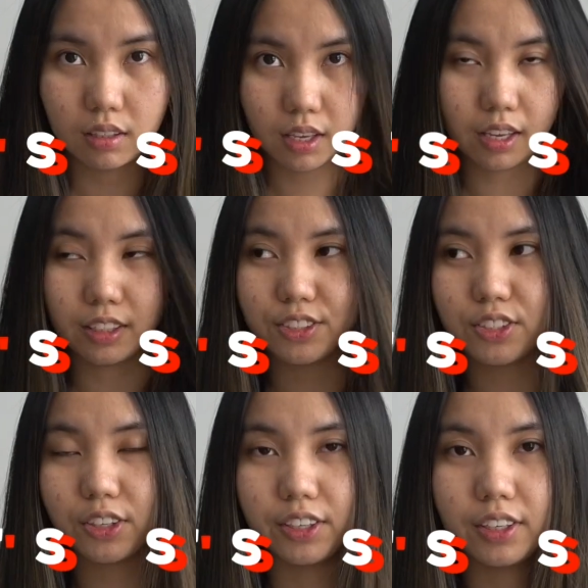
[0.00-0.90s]
Okay, let's
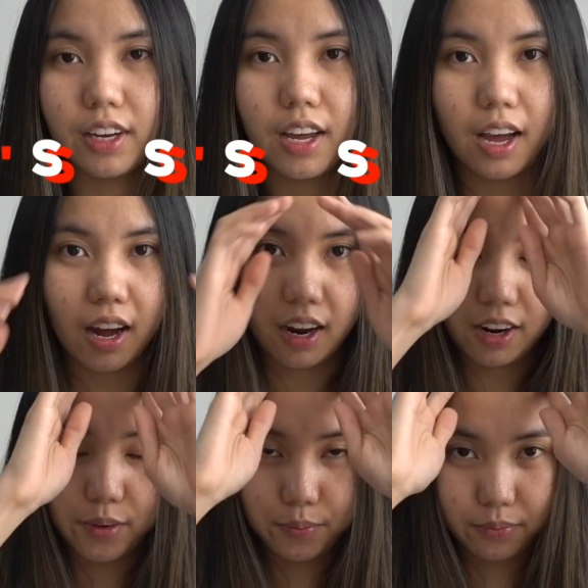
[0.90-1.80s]
start.
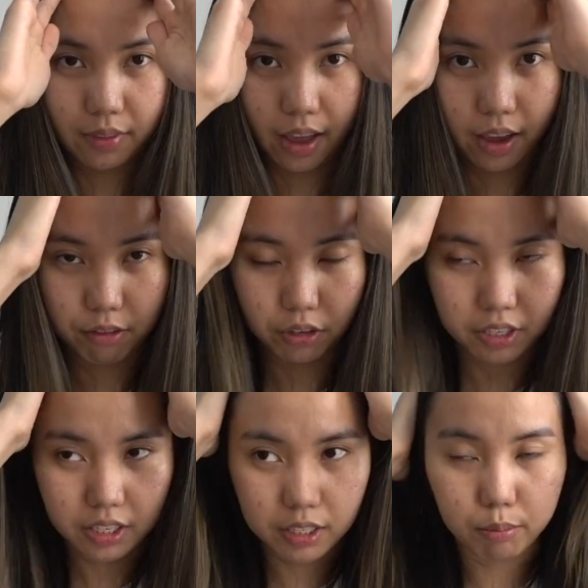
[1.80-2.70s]
I've
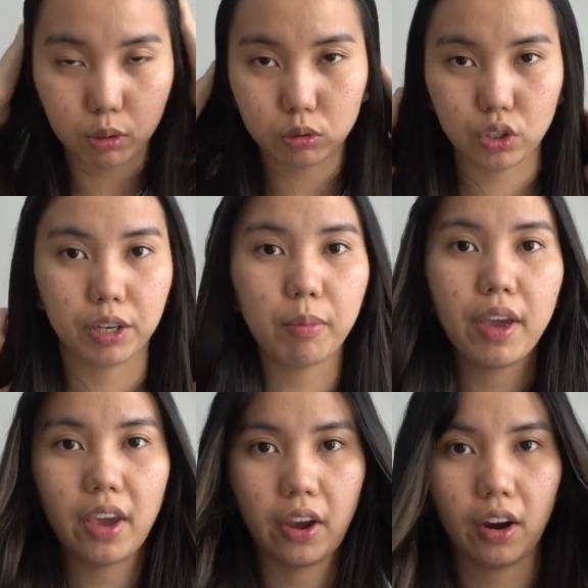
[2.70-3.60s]
already blow dried my
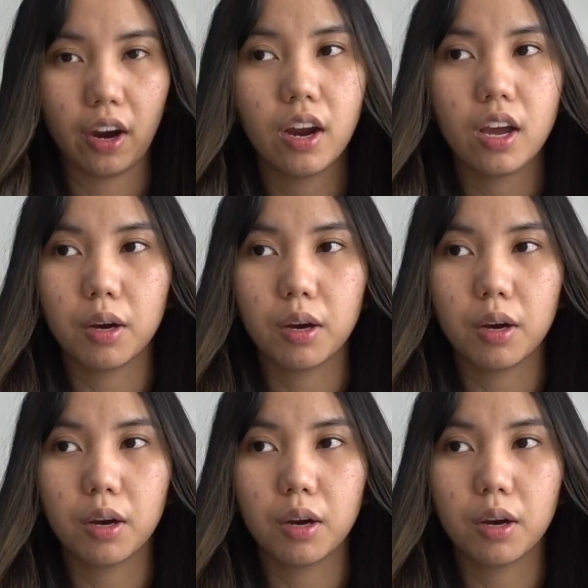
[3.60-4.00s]
hair,